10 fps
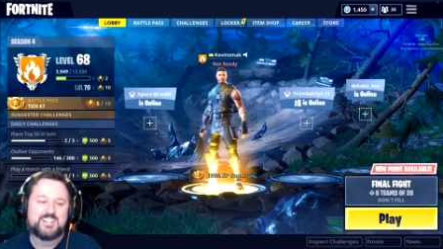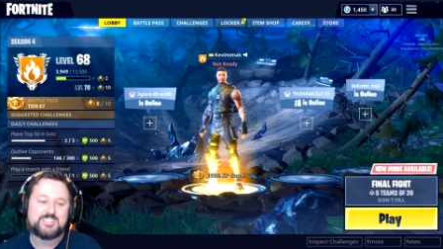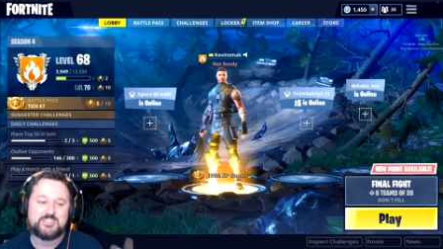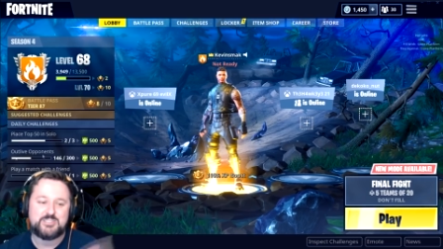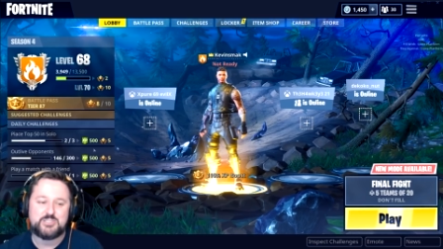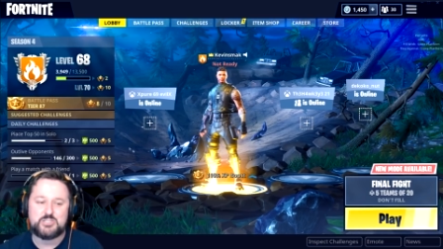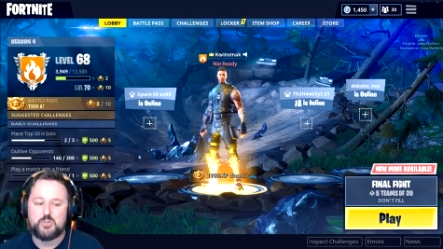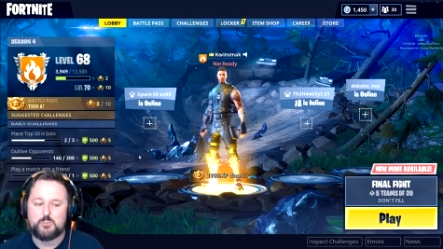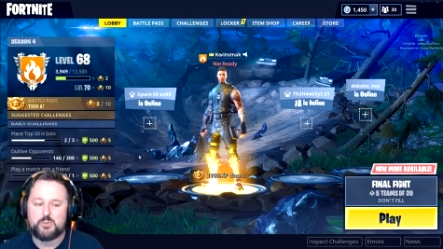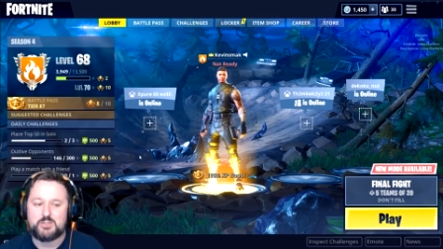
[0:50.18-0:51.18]
Let's go and just
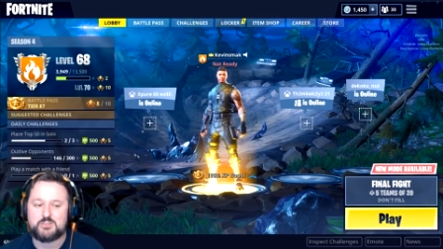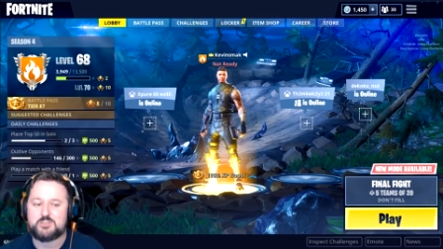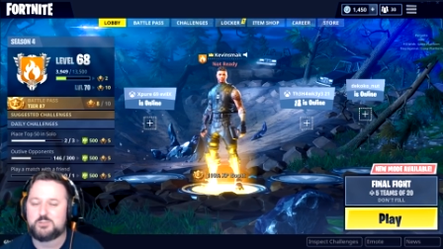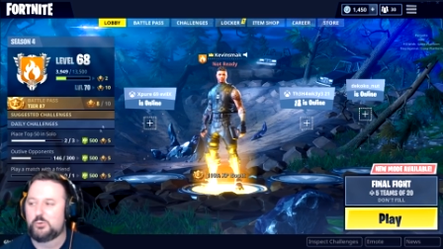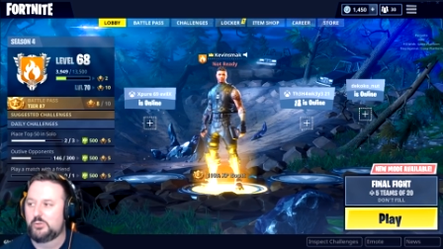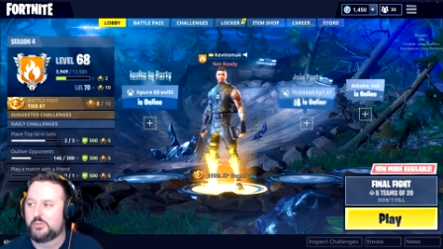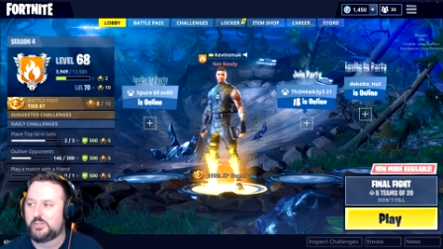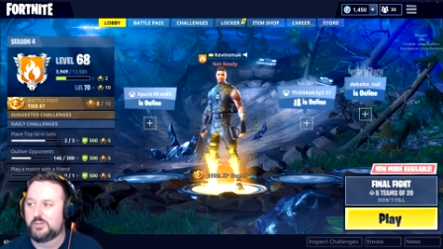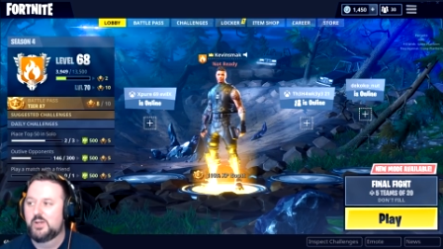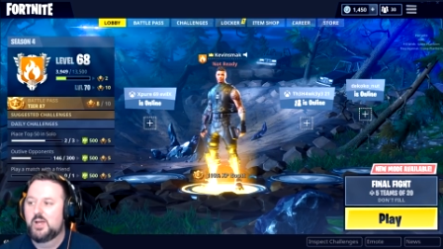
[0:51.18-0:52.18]
jump right into the tutorial
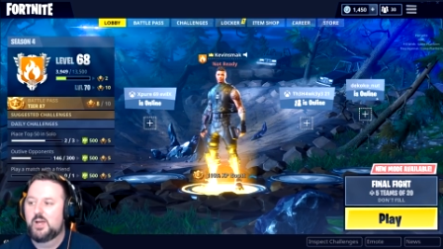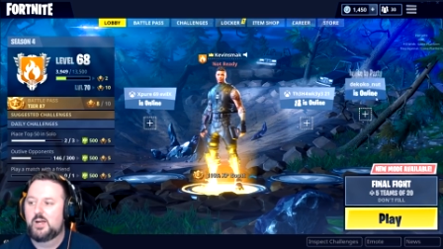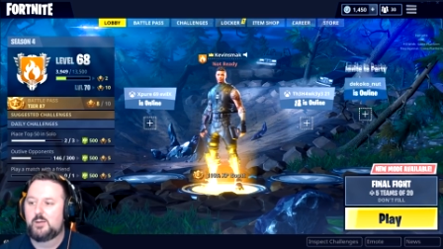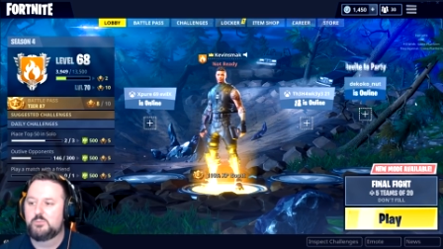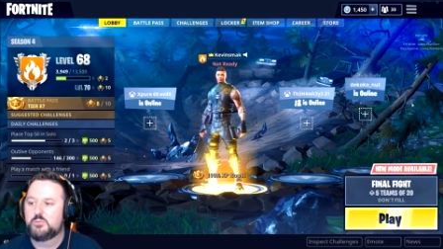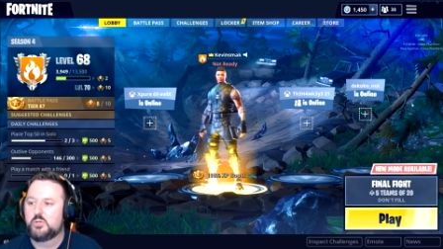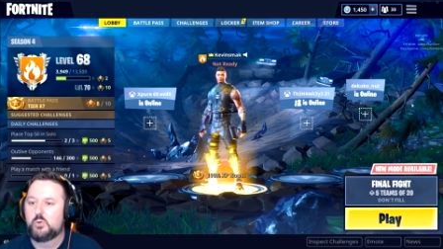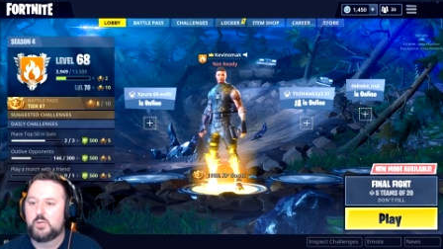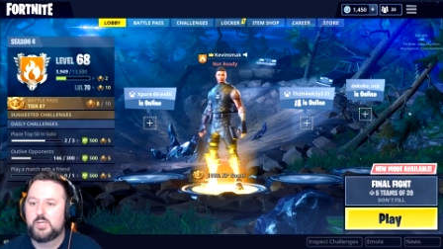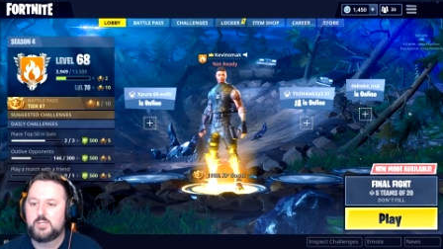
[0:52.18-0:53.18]
here. Um,
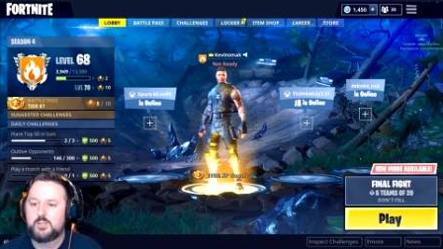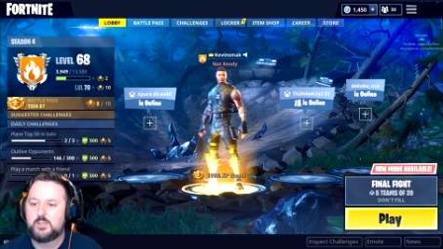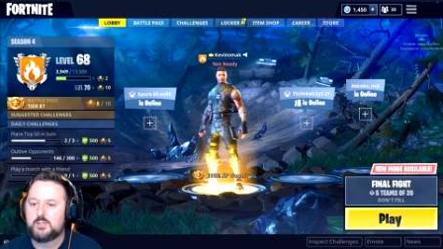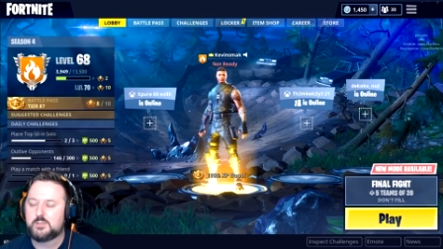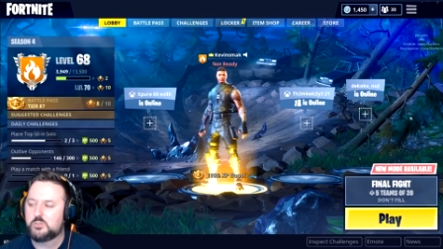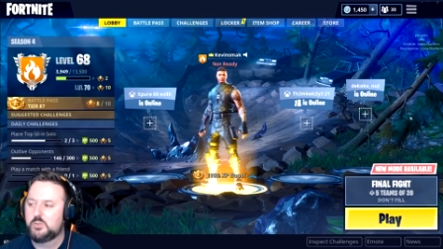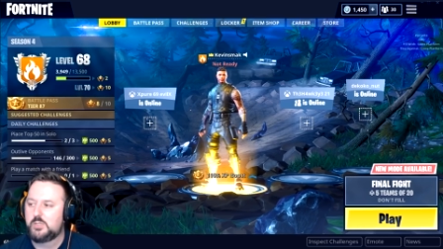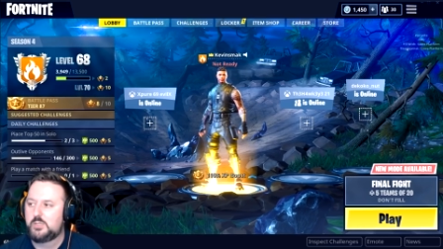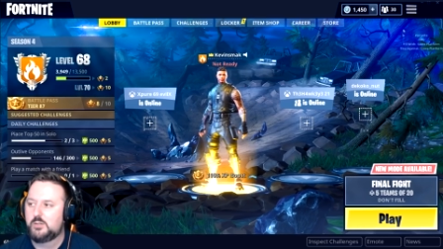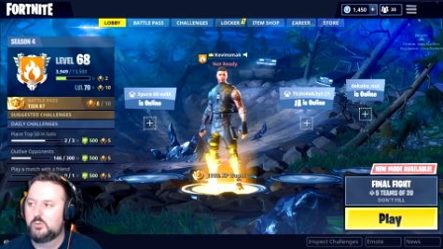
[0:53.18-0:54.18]
so in the
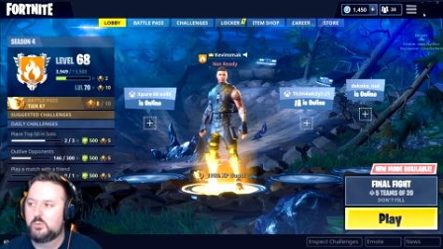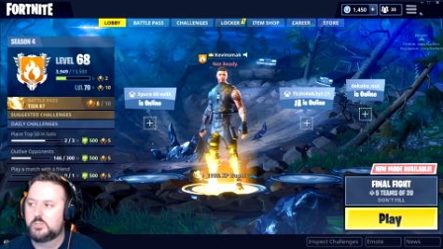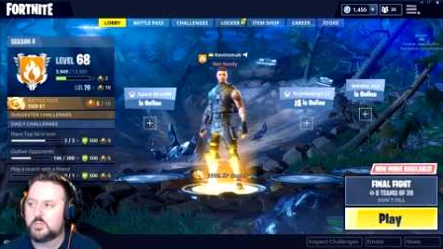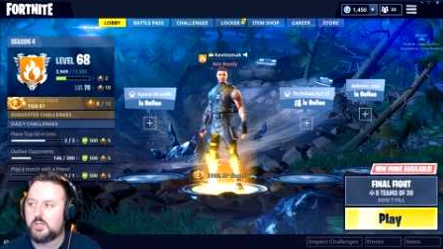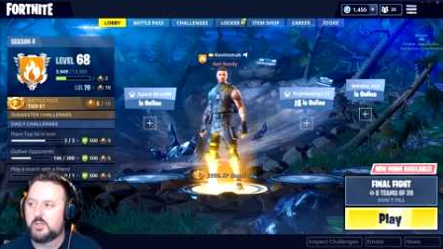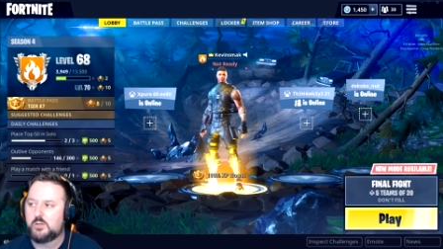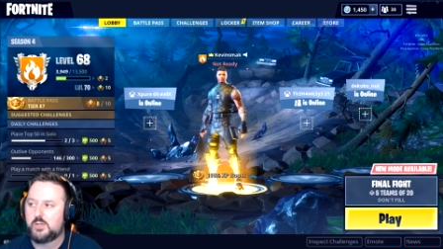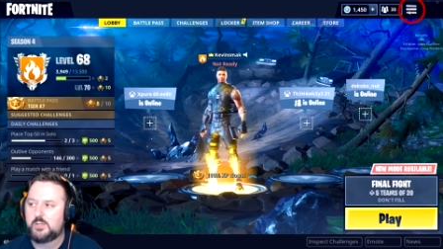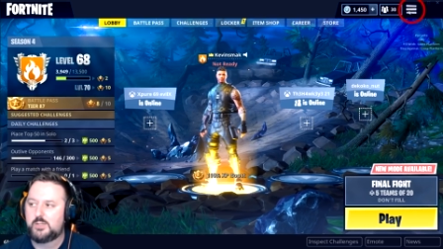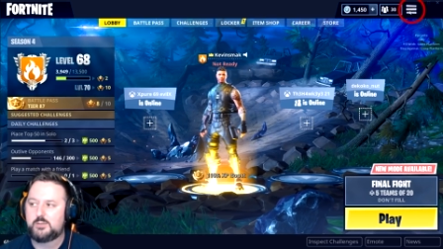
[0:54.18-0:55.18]
screen here, we just gotta go
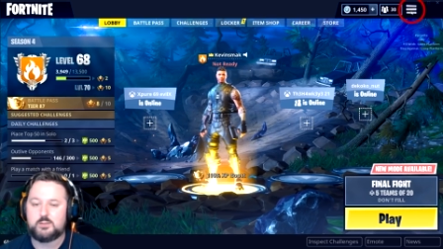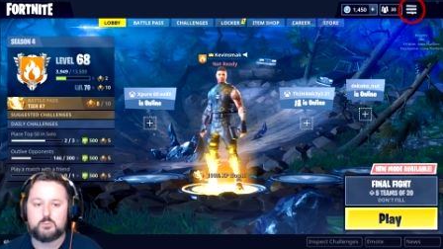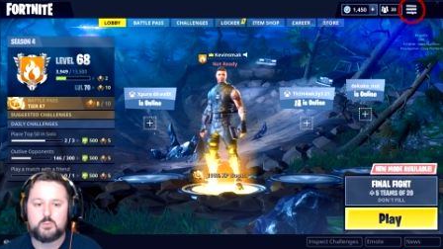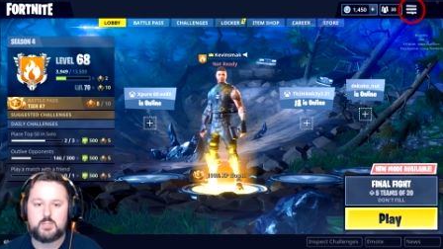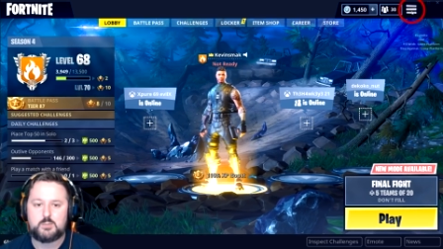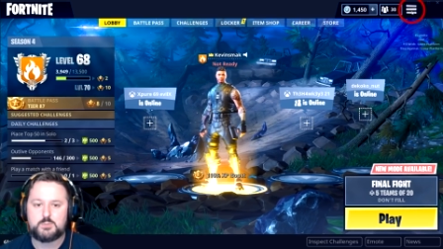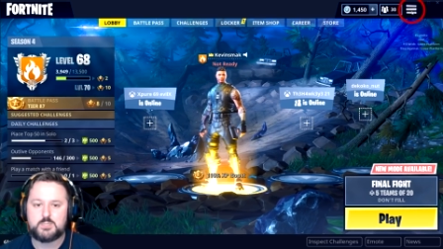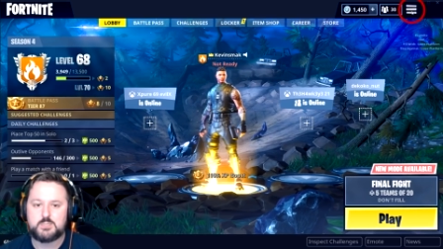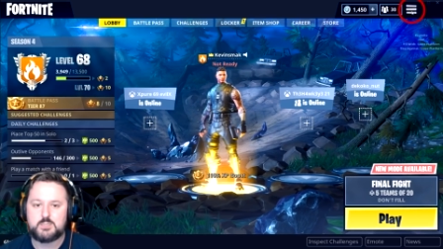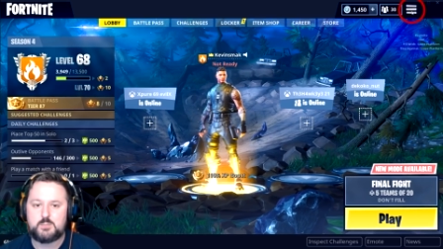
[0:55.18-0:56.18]
ahead and hit the three
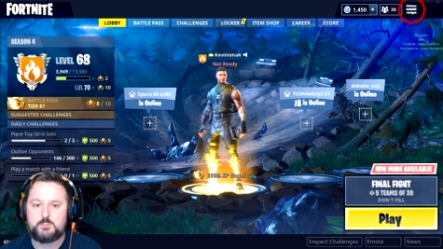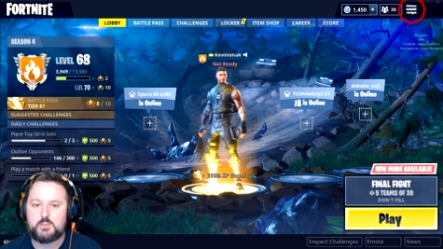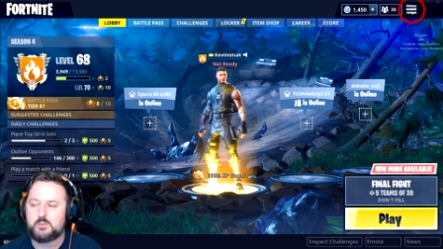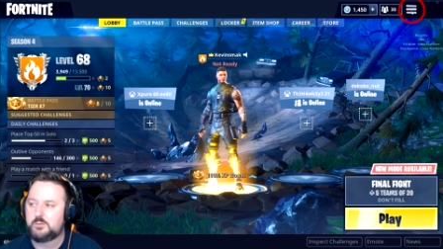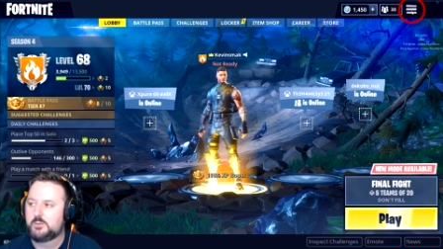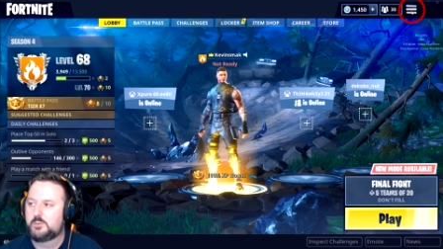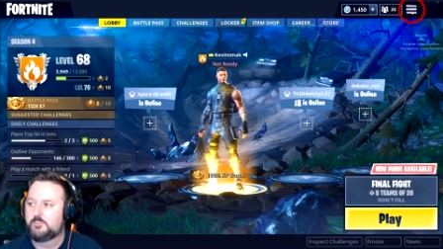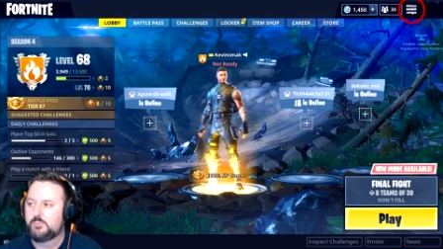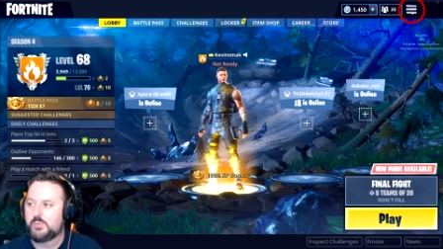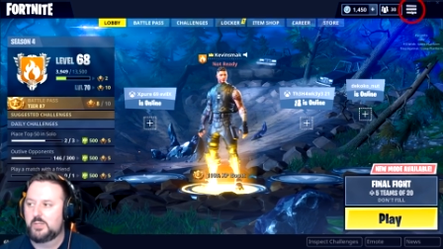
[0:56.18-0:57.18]
ellipses up here, the